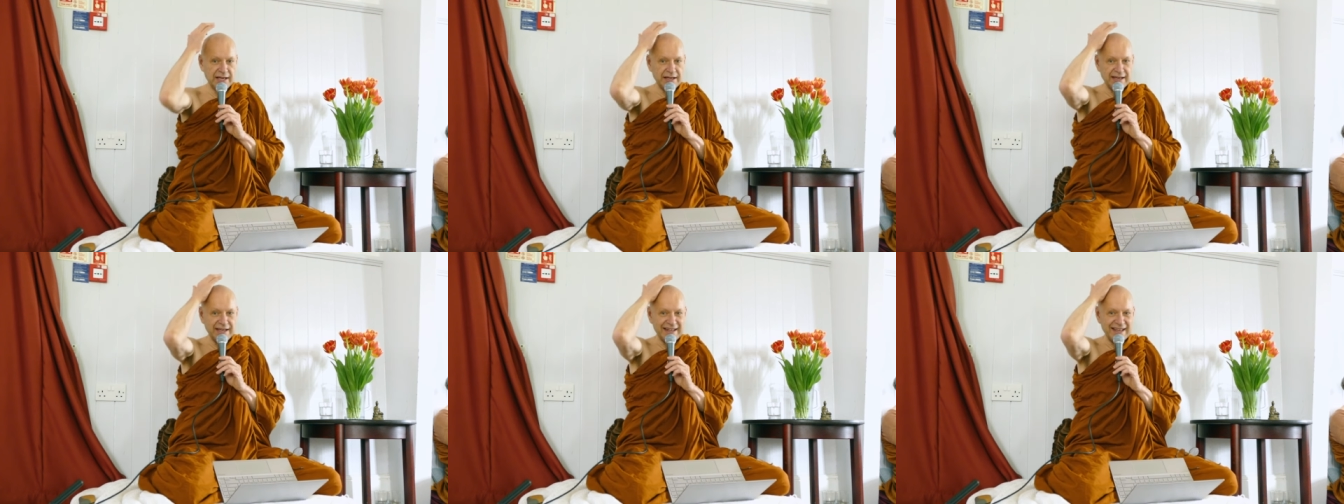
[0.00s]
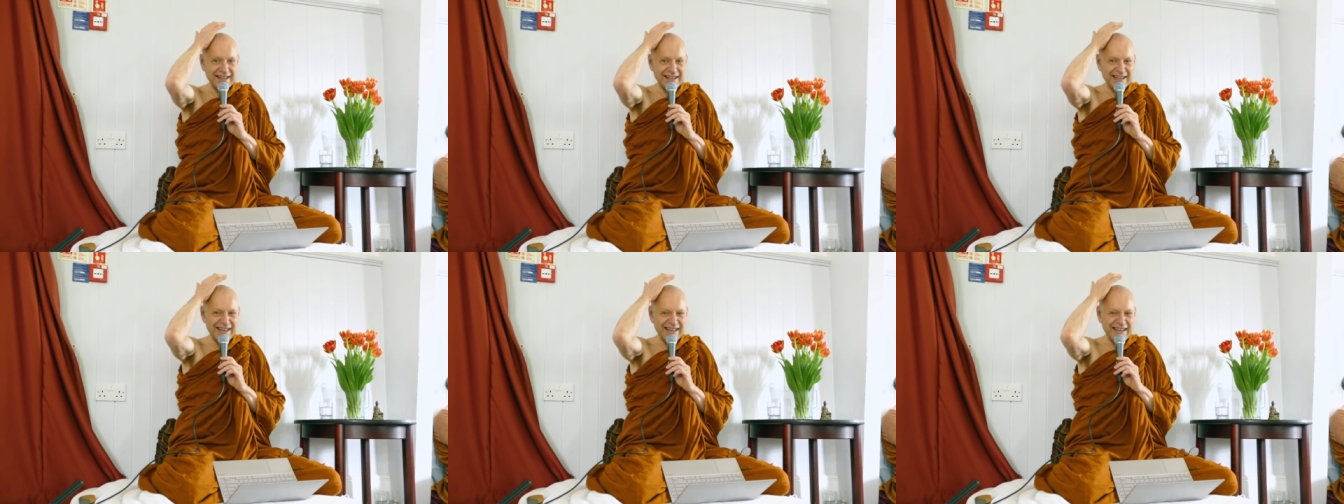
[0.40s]
and,
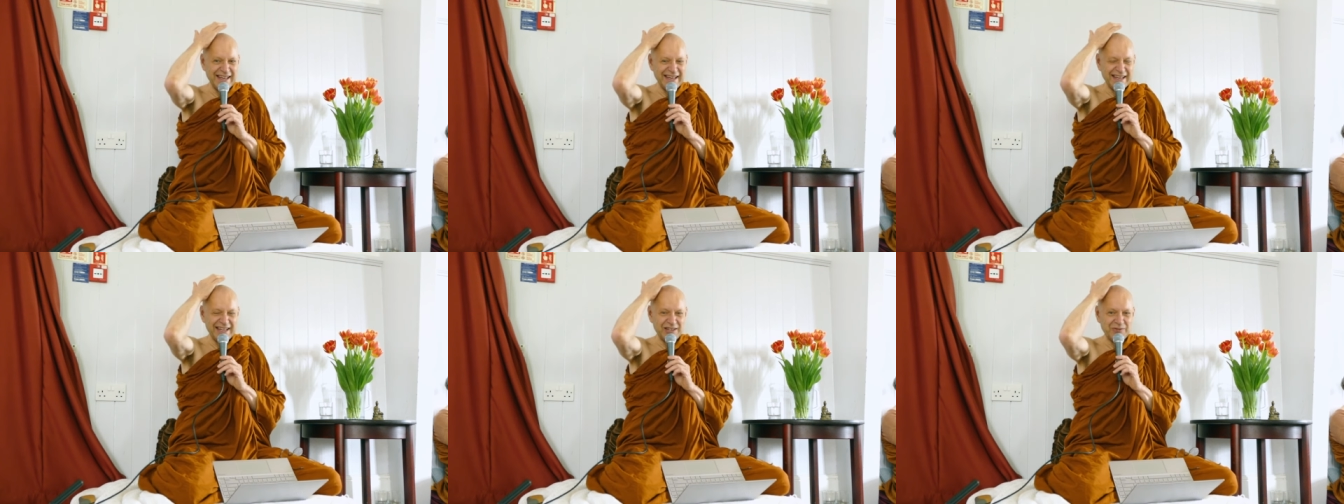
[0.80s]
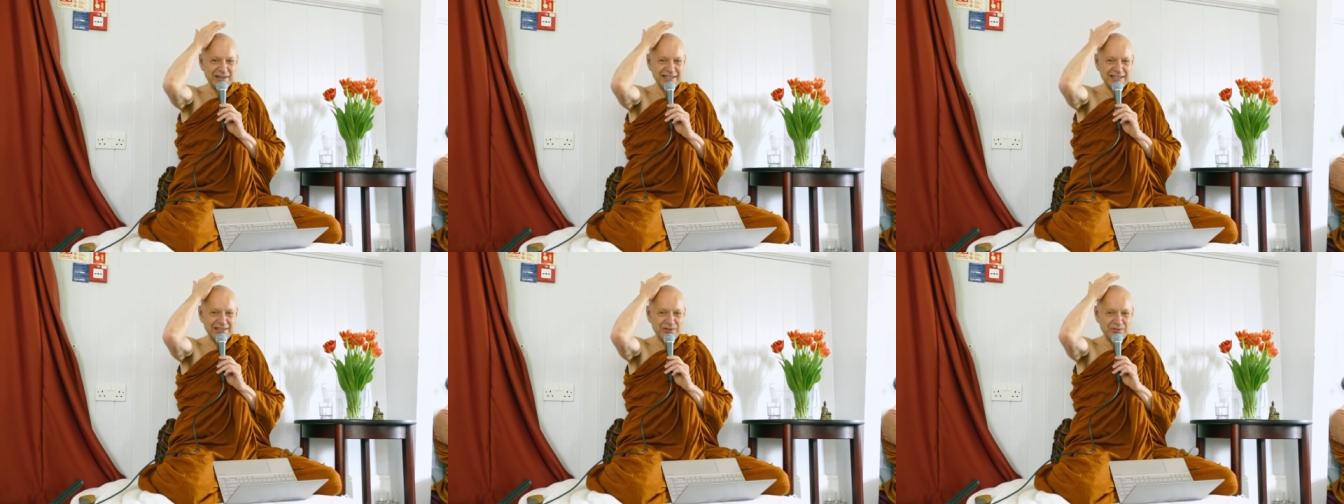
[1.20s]
and, and
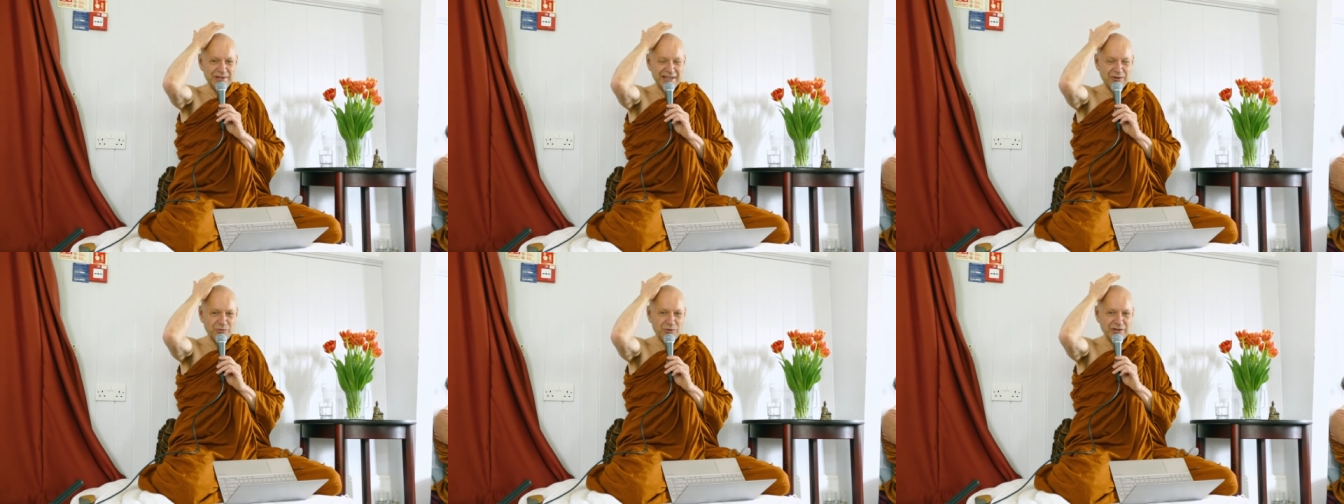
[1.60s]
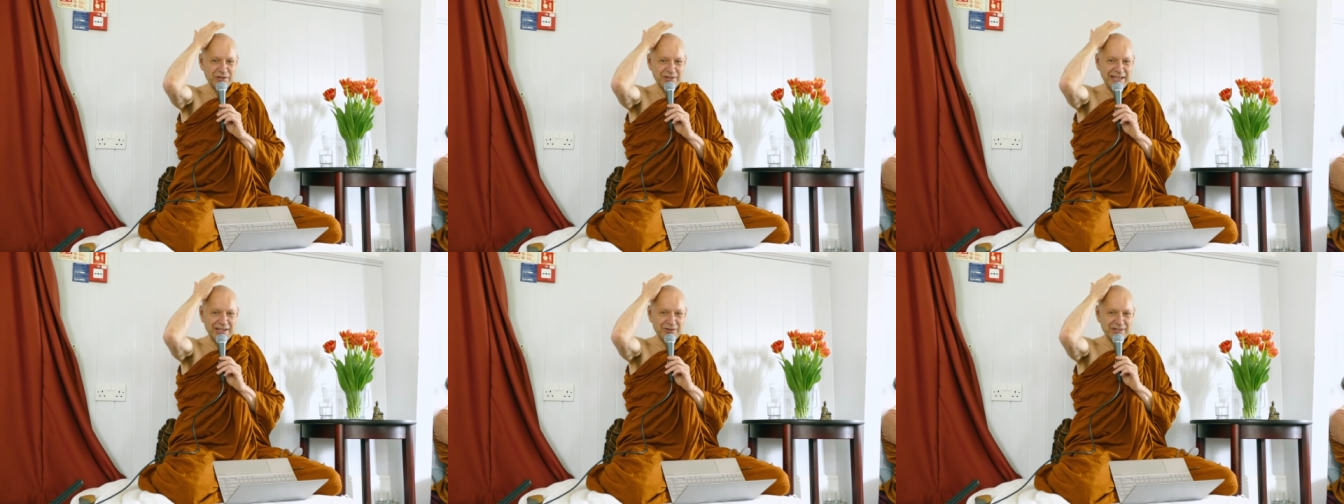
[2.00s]
23 who want
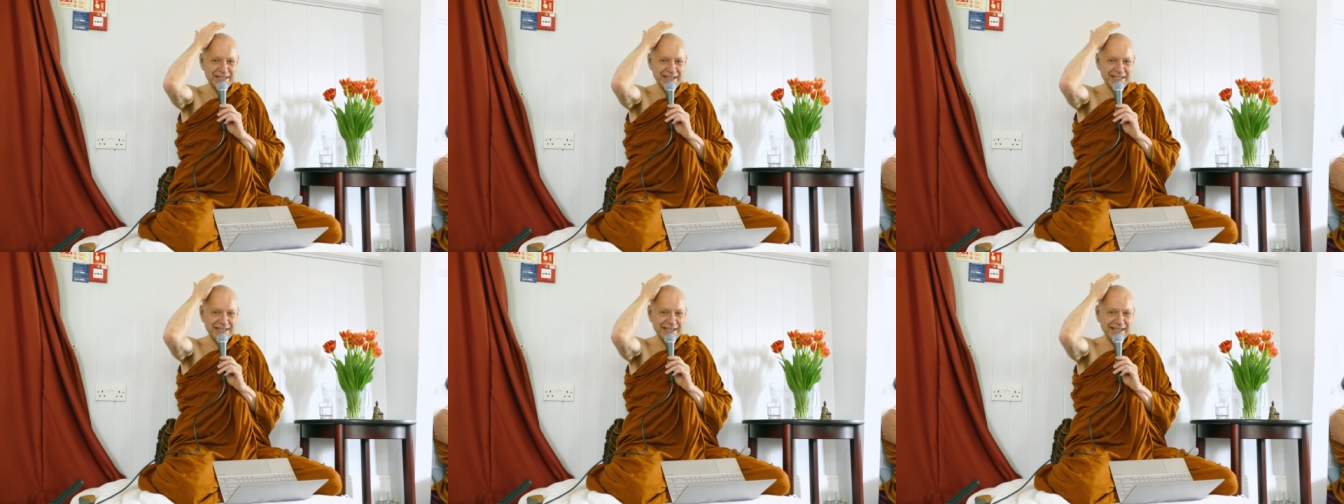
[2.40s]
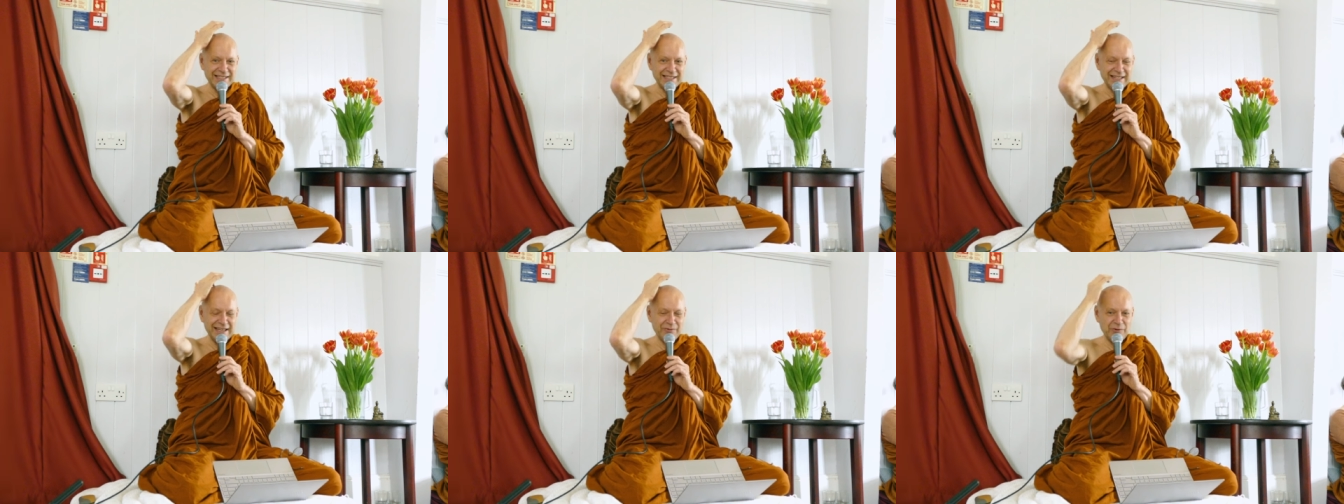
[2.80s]
to hear your
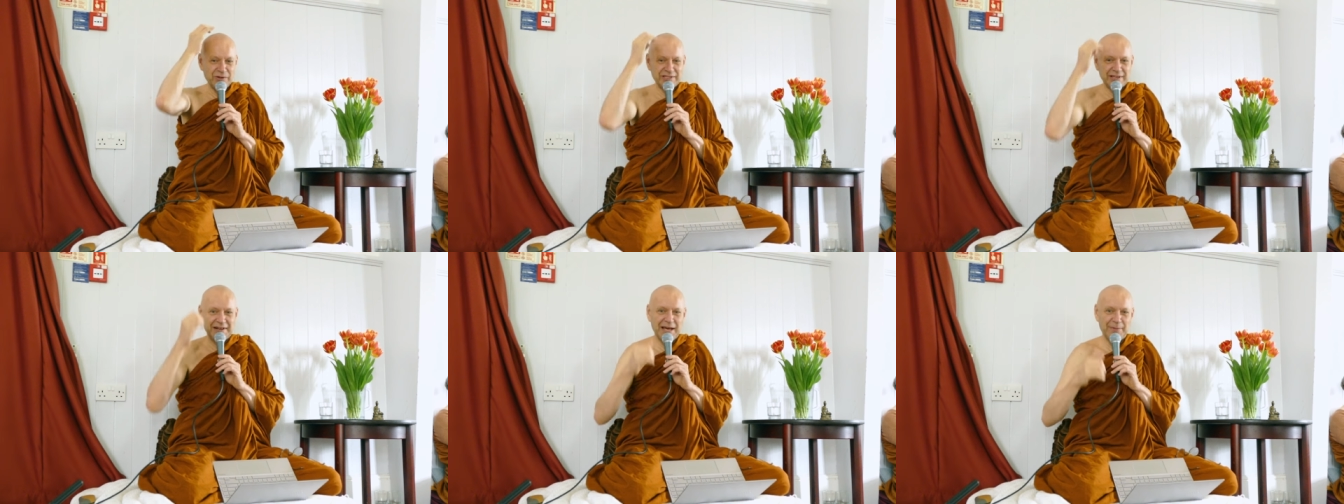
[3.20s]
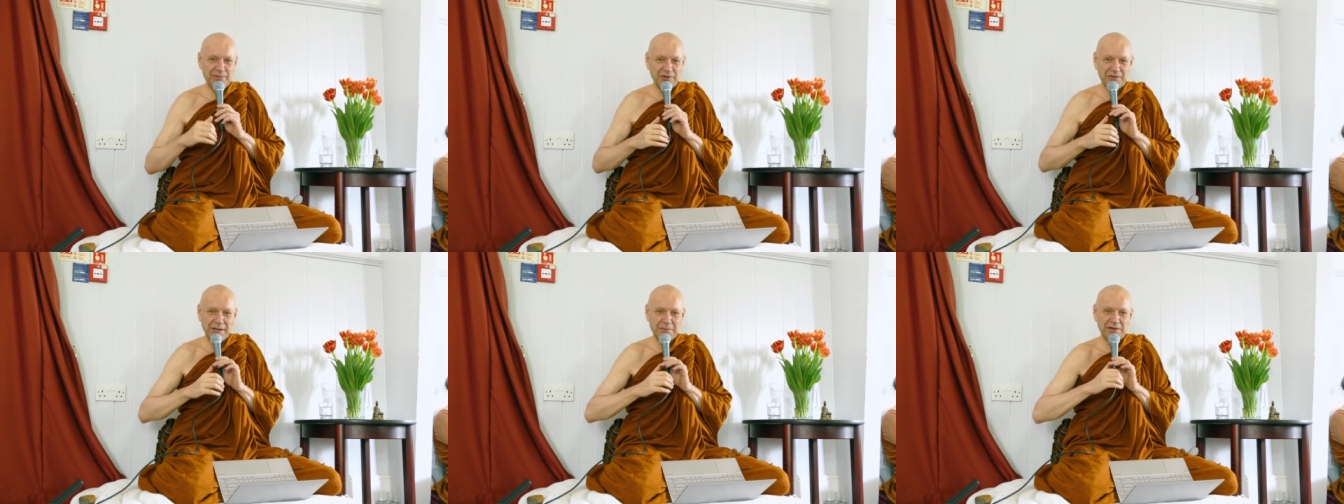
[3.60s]
teachings. And like, what's going to
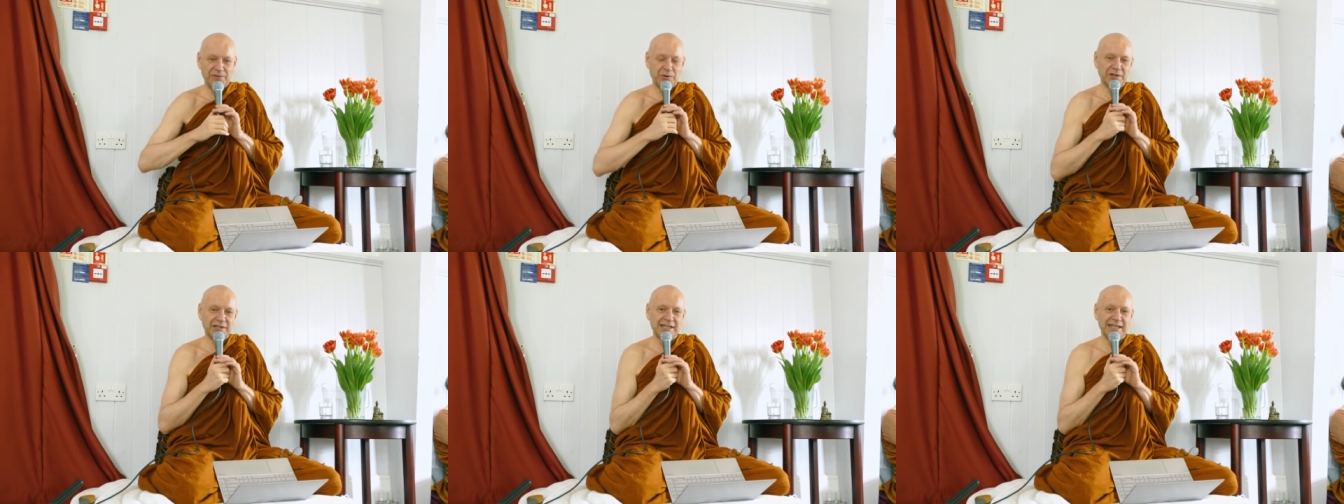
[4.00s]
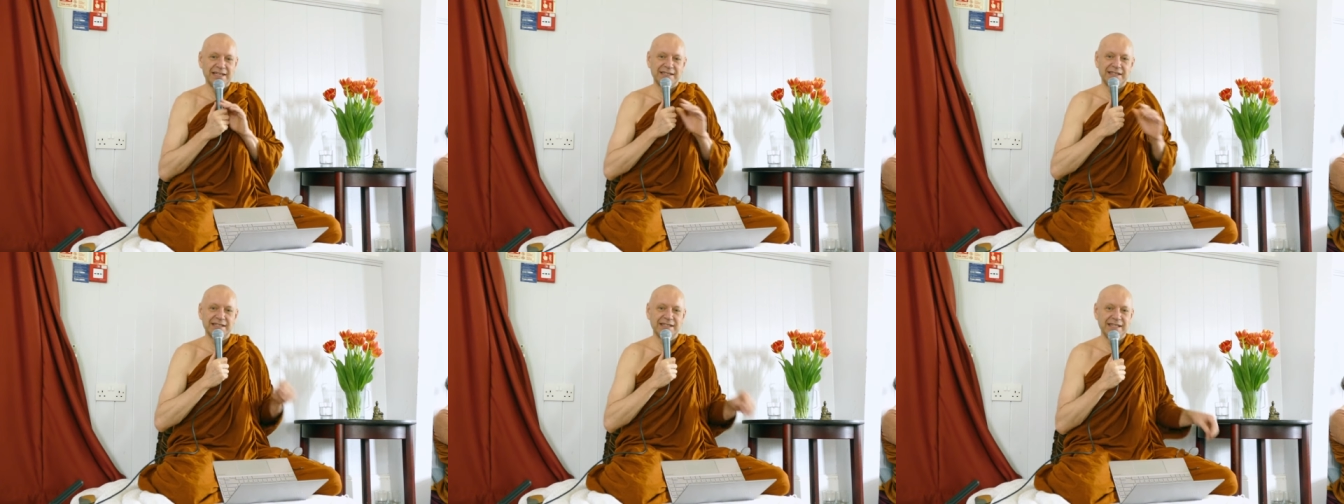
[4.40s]
happen to them if you don't
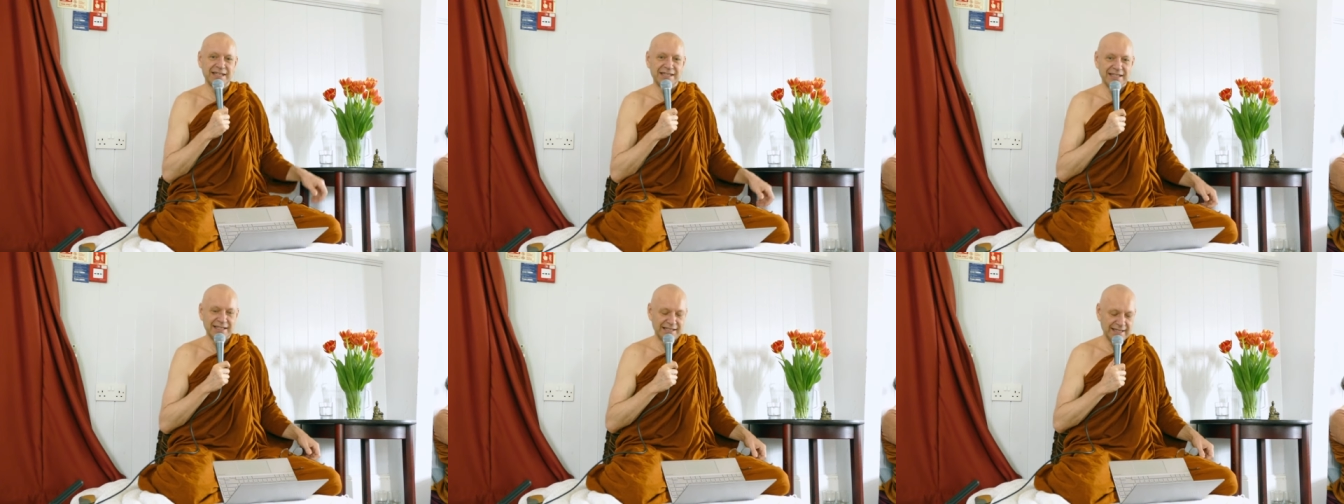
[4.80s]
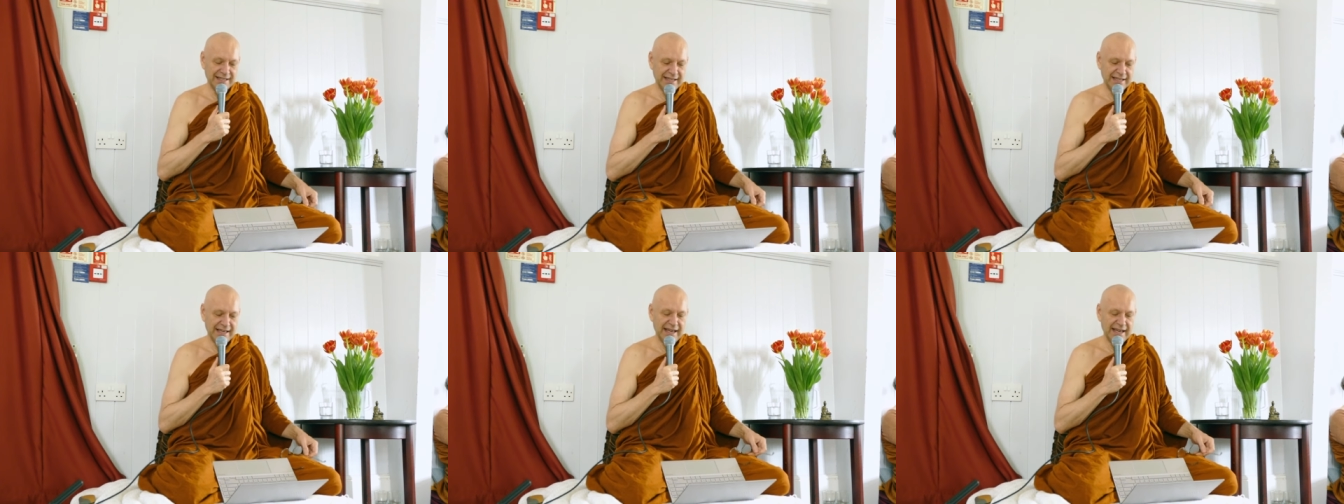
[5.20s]
teach these teachings?